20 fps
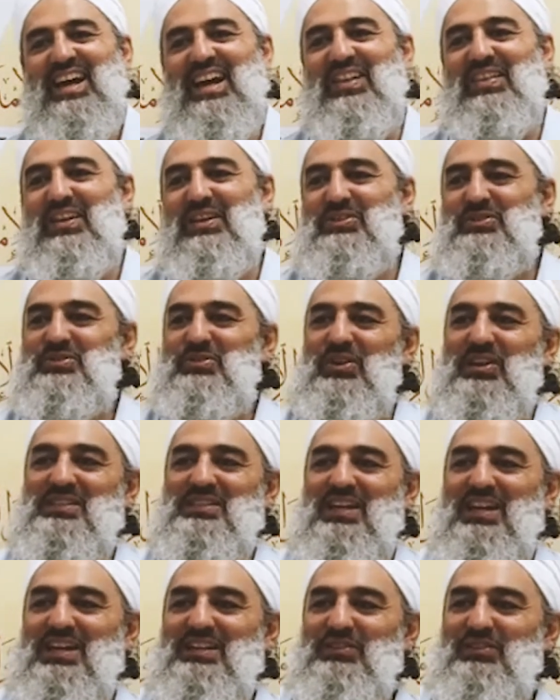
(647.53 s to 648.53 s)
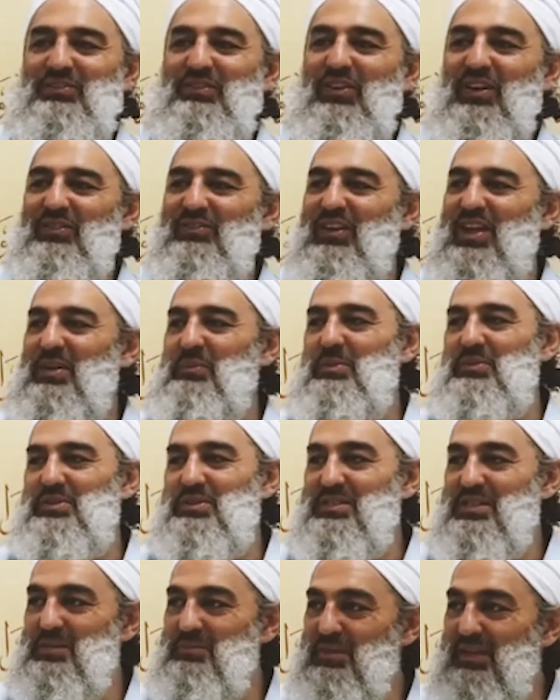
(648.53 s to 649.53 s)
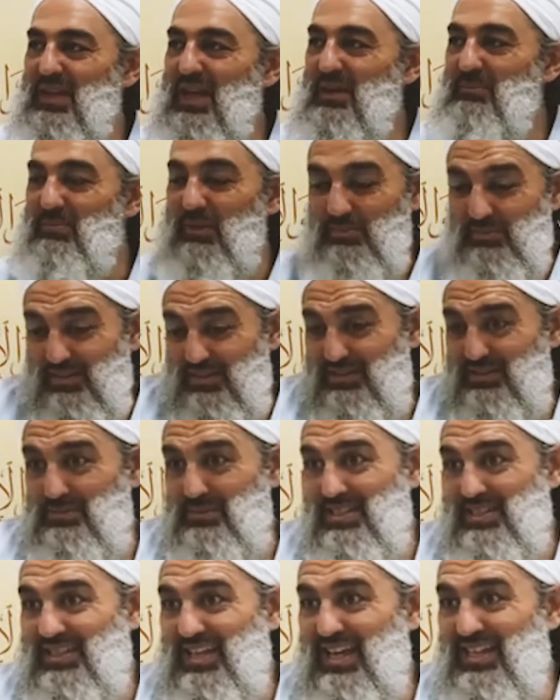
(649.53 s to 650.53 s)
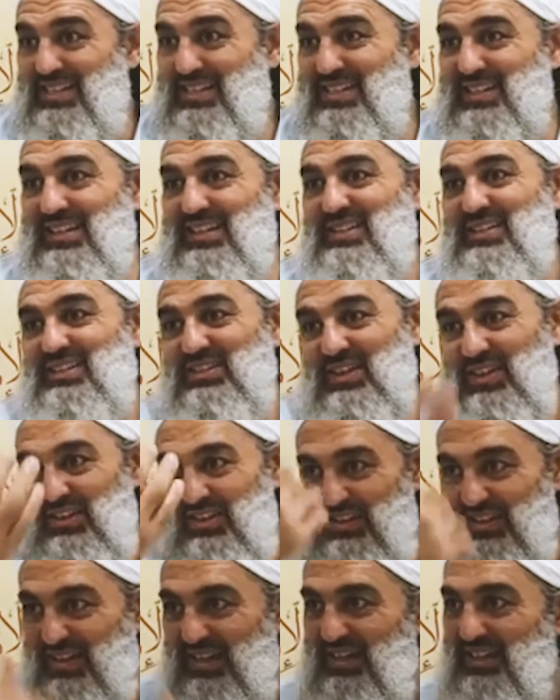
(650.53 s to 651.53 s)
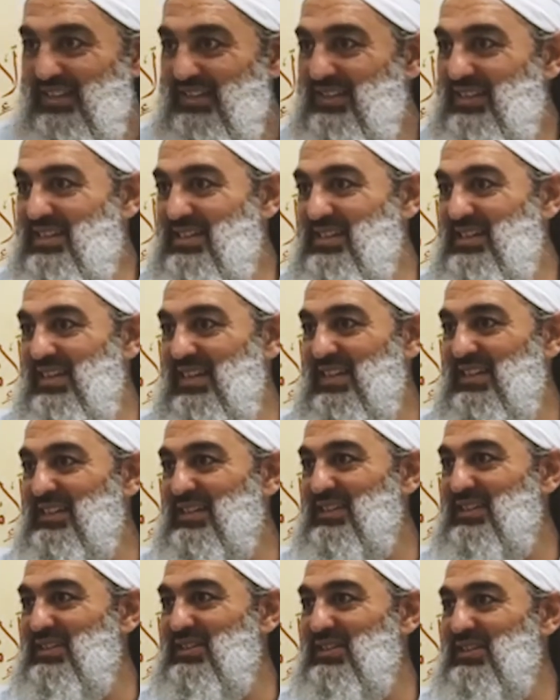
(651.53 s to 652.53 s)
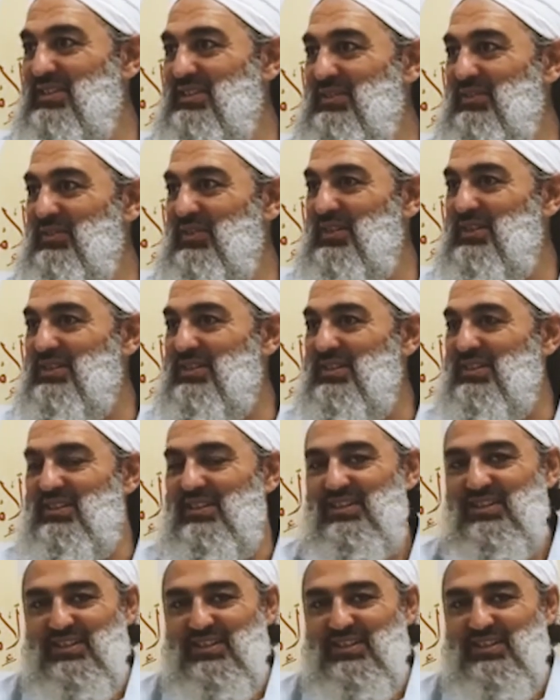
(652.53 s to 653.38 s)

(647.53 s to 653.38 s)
and then it was translated into 5 languages and it became popular. There's mistakes in it, so he did a second edition to fix it.